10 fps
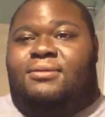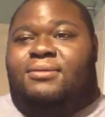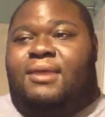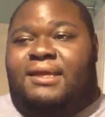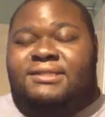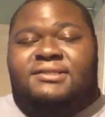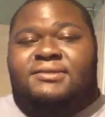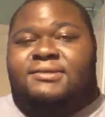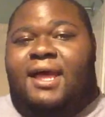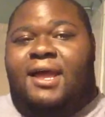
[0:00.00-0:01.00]
that's
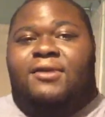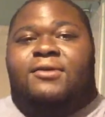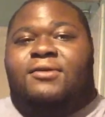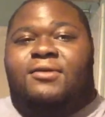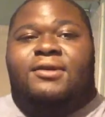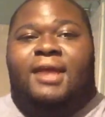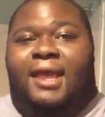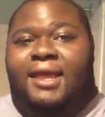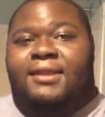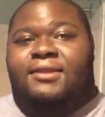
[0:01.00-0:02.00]
lighter,
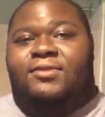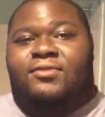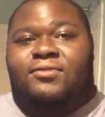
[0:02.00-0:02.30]
and